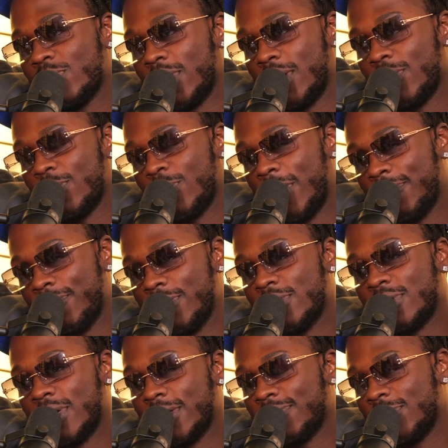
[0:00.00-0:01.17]
Like Y3
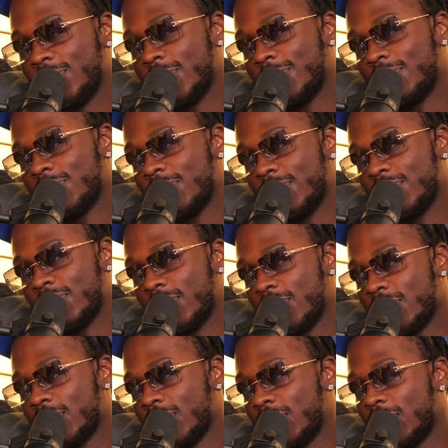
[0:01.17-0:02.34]
stands for Young Forever,
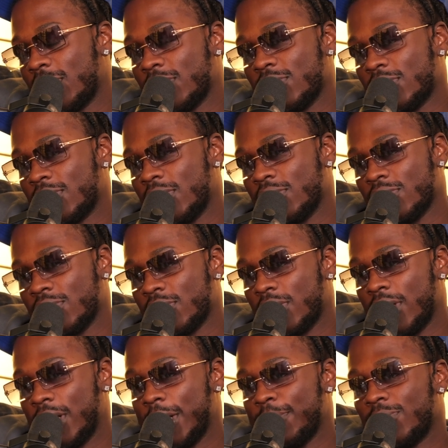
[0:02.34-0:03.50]
and that just ain't just a
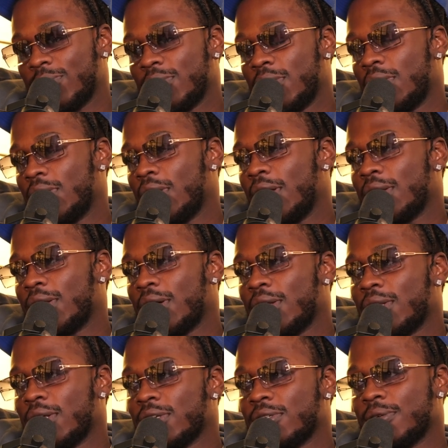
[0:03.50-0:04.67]
name or nothing like that.
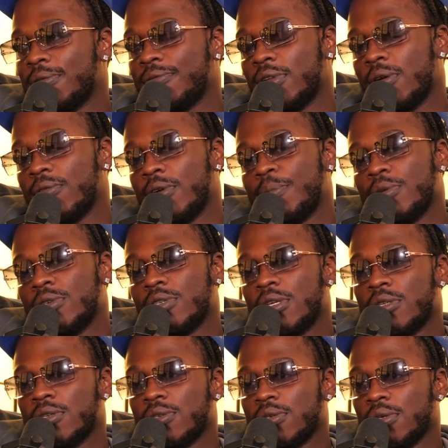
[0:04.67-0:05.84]
That's something that
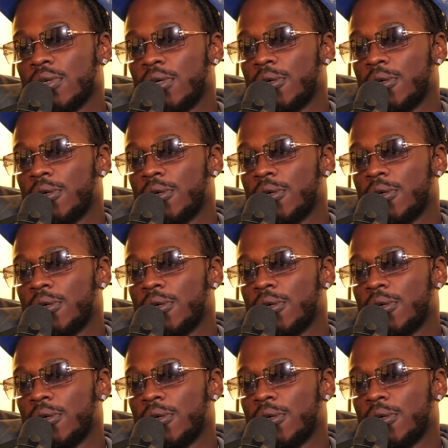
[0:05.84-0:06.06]
represents